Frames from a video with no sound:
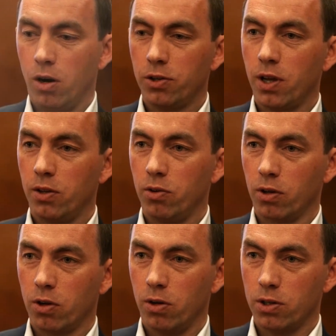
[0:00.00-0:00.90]
Our tendering
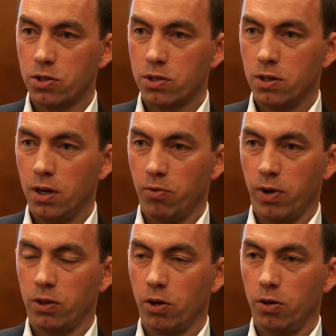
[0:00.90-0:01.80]
costs have
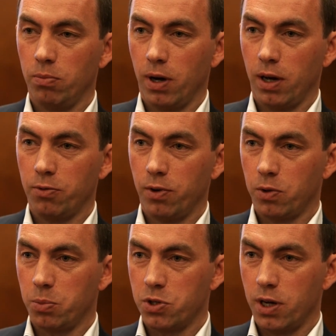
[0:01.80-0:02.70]
went down by
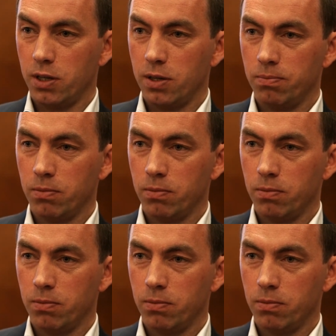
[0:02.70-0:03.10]
50%.